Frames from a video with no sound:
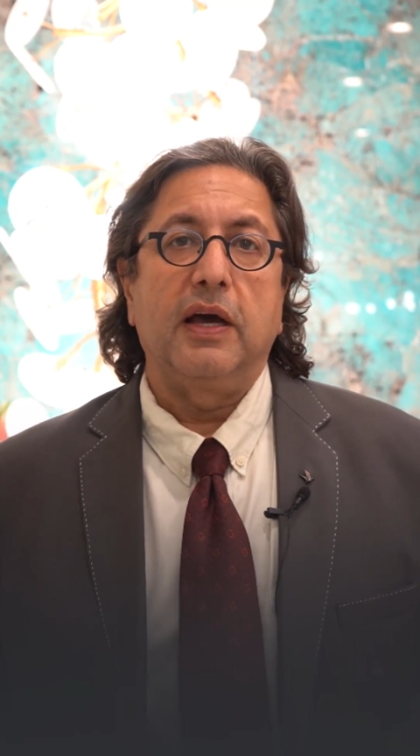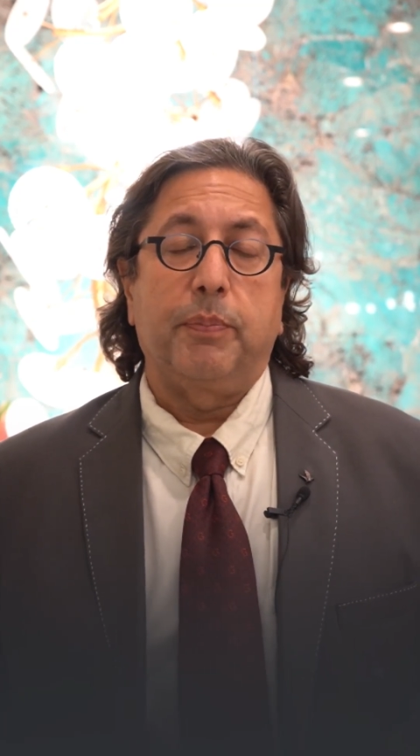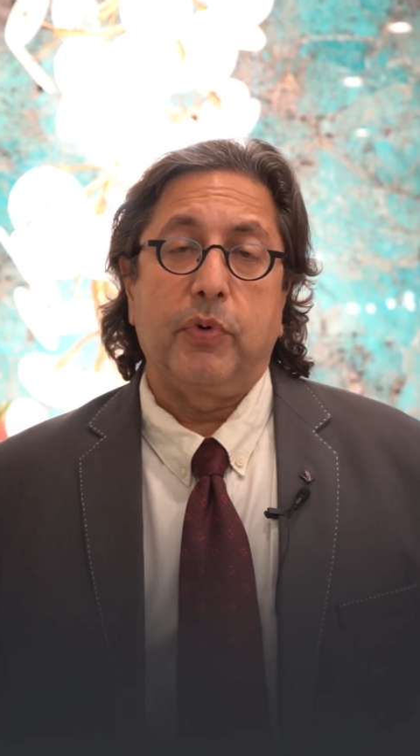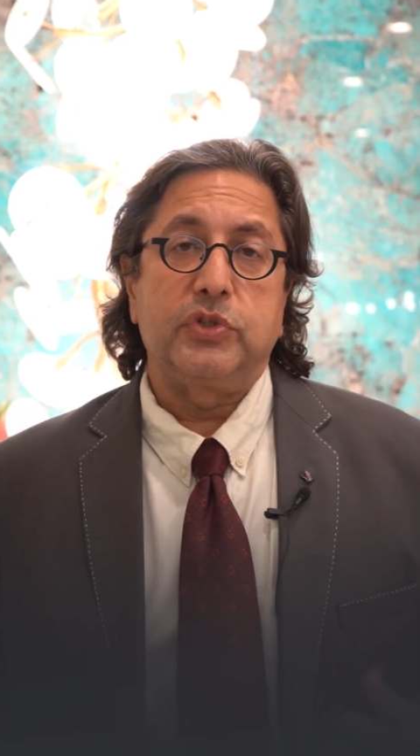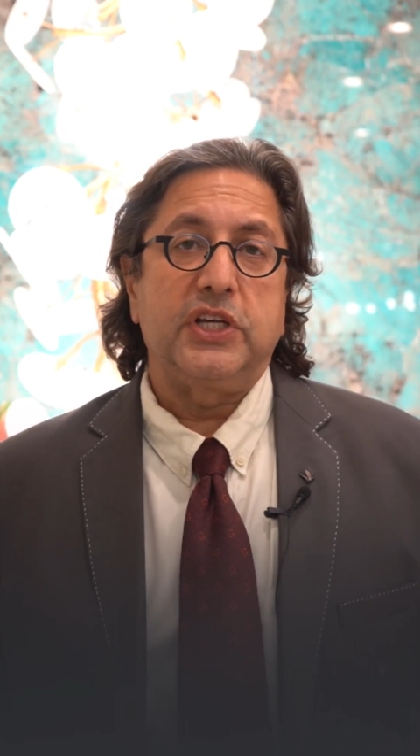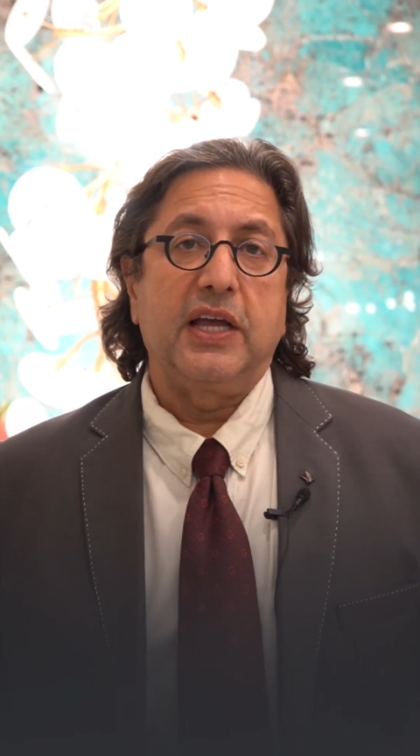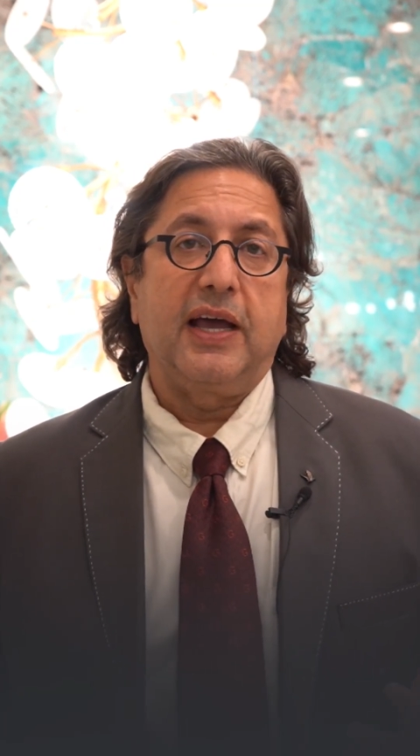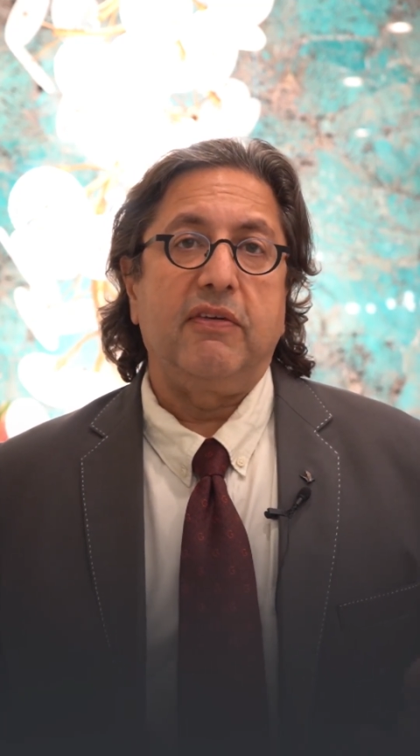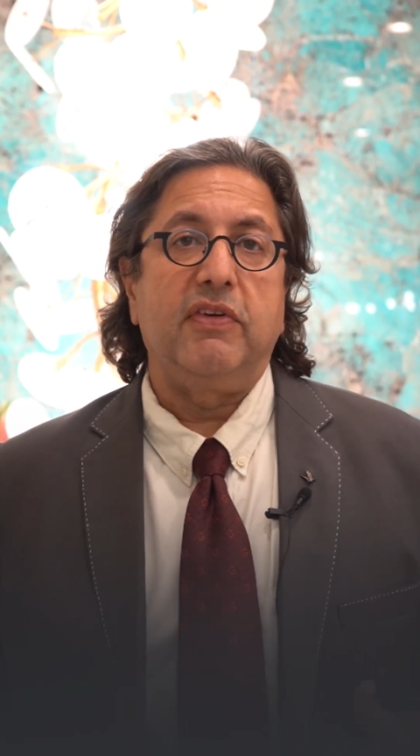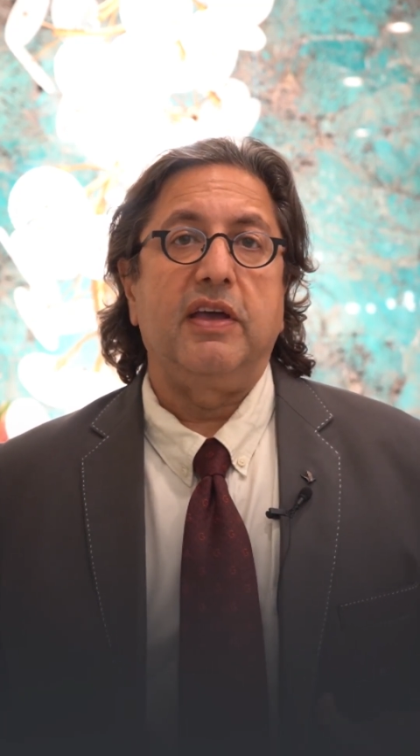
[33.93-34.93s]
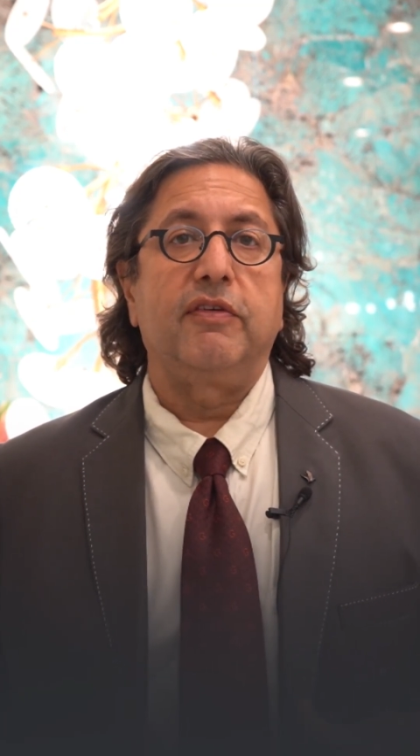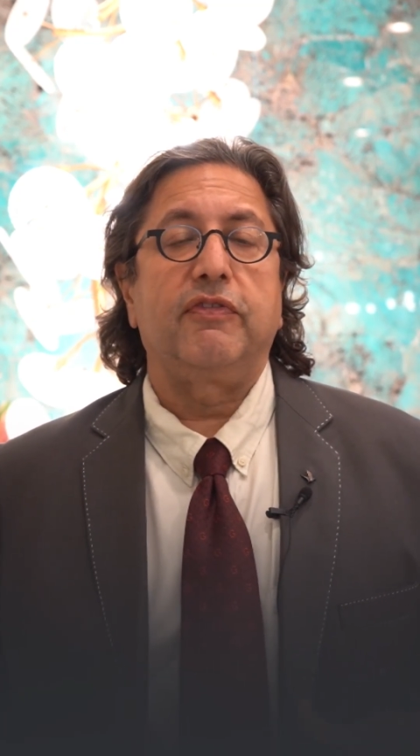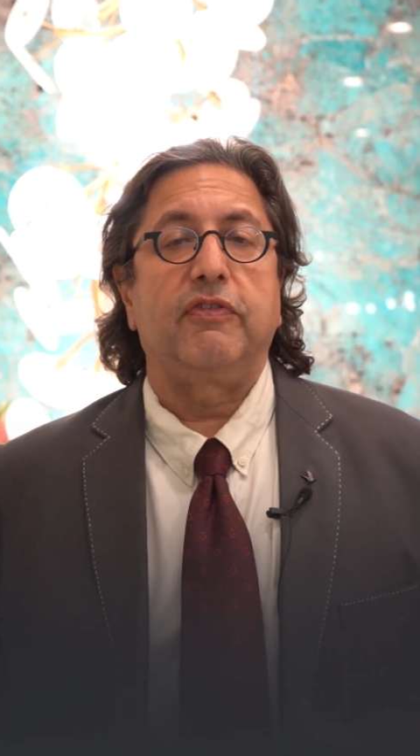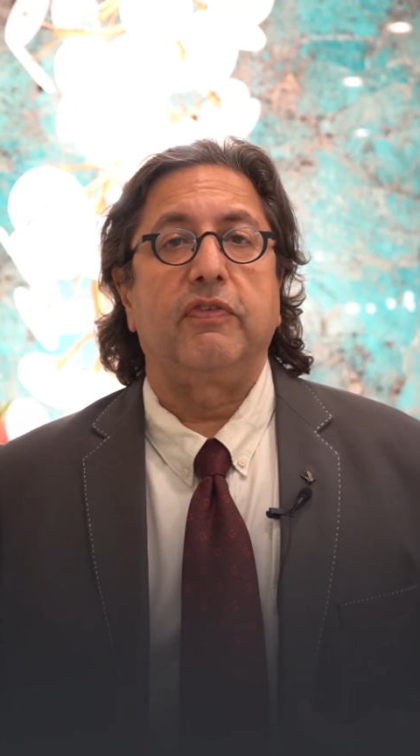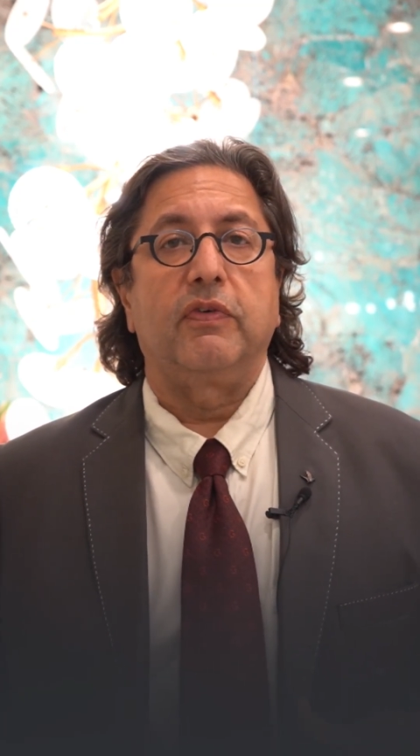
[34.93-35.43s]
approaching IVF
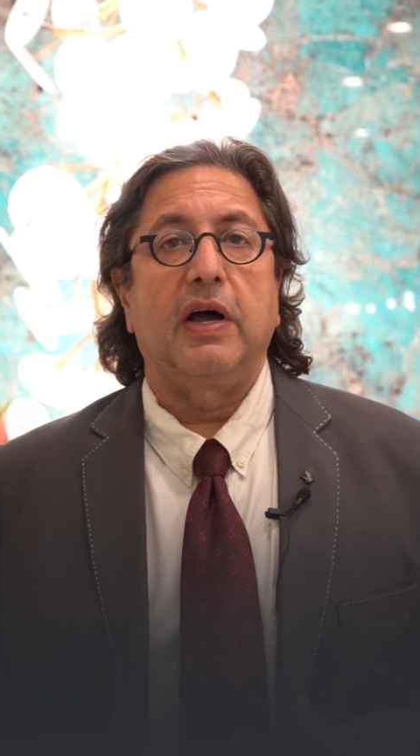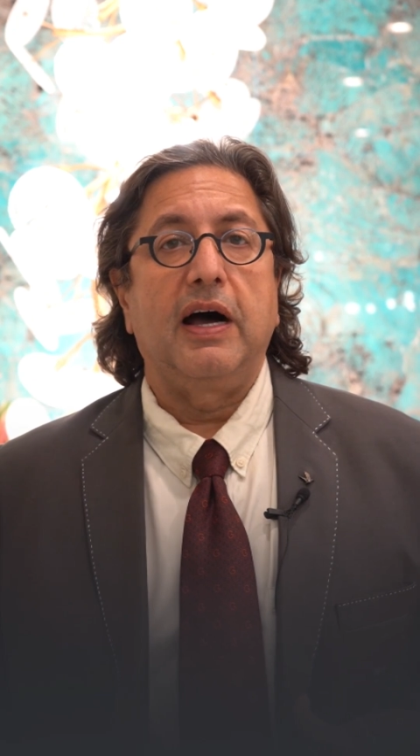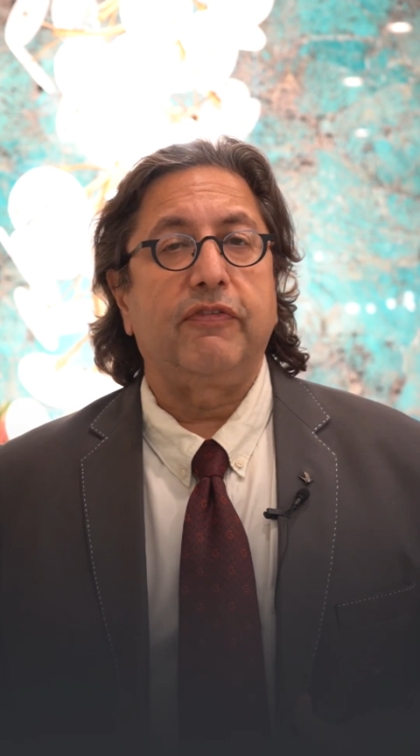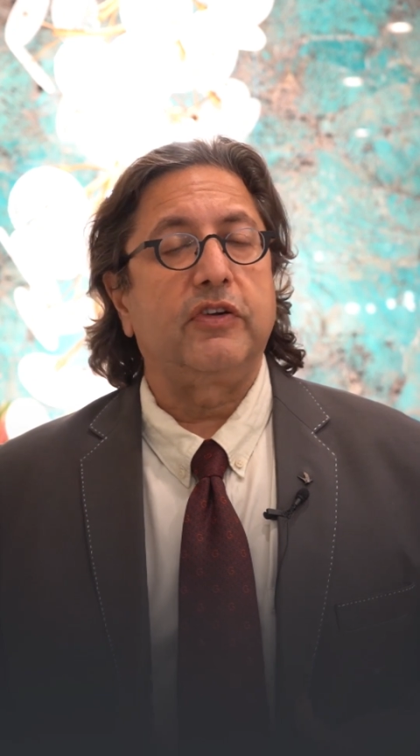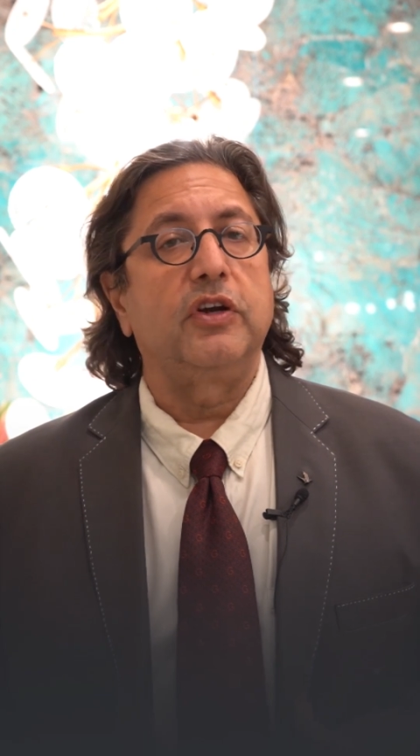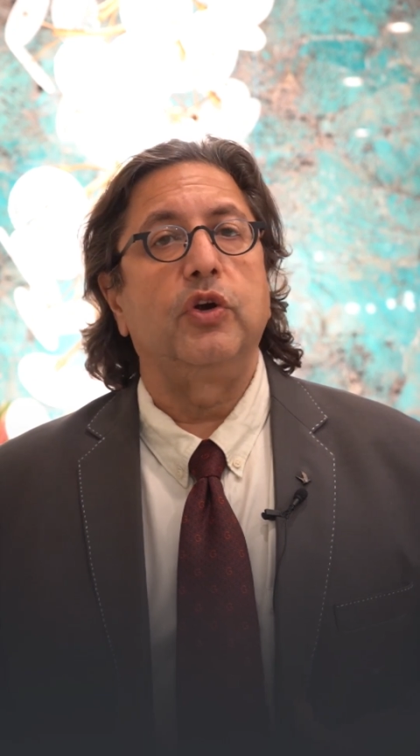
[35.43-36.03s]
after